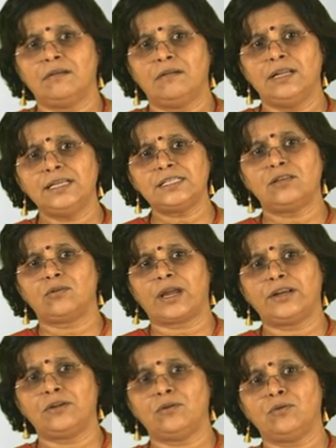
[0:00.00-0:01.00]
let's look
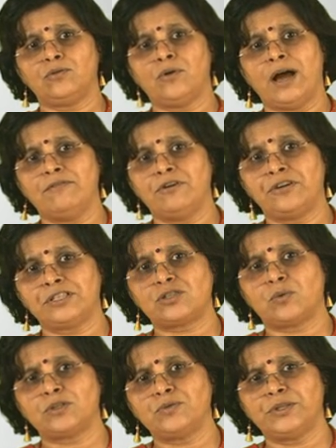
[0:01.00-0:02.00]
at, you have a
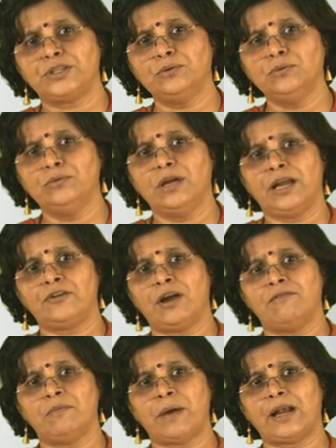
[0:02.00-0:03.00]
wristwatch with you and you
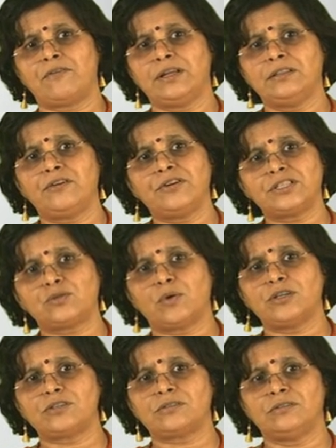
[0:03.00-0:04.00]
have a battery in the
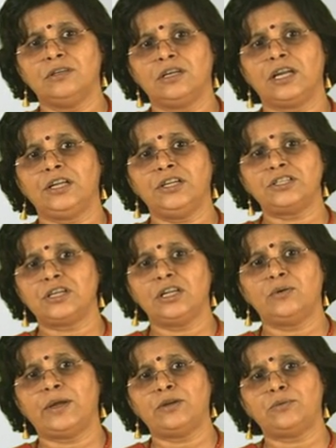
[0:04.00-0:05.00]
wristwatch.
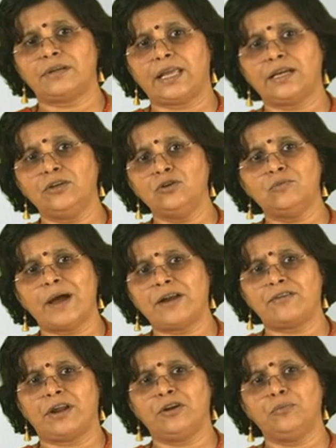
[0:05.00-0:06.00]
Initially when you take a new
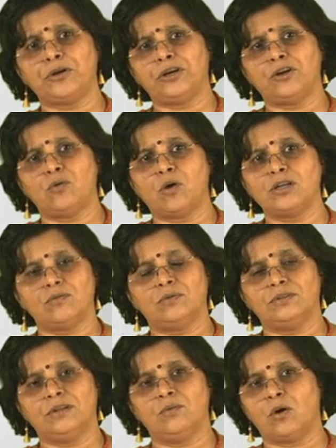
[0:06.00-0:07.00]
battery and you put in your watch,
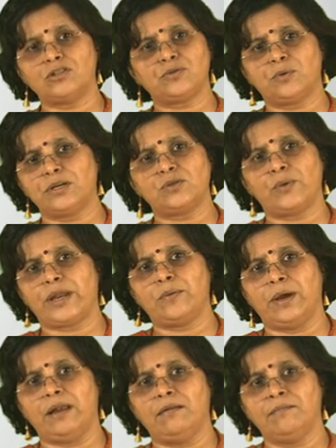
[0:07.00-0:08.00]
the watch works very
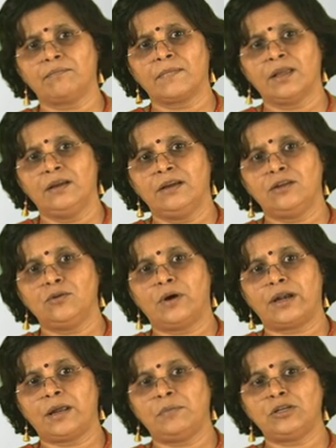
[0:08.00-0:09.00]
well. You
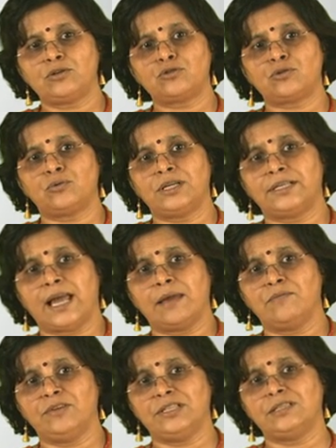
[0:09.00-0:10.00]
are able to show the
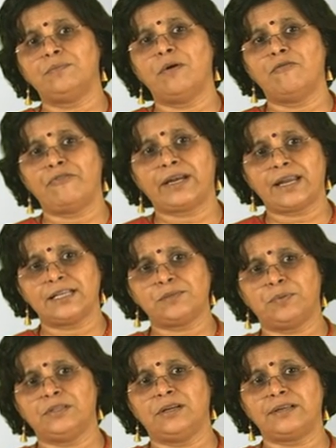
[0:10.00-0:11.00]
time which is perfect
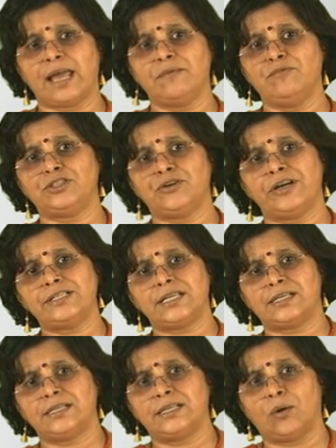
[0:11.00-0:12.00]
as per the time which you had
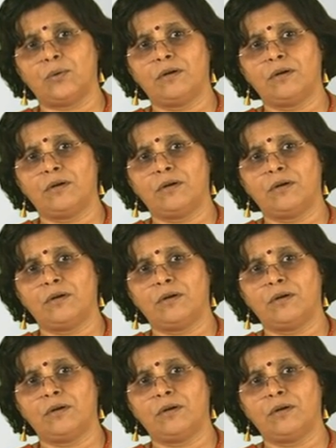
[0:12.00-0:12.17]
set it down.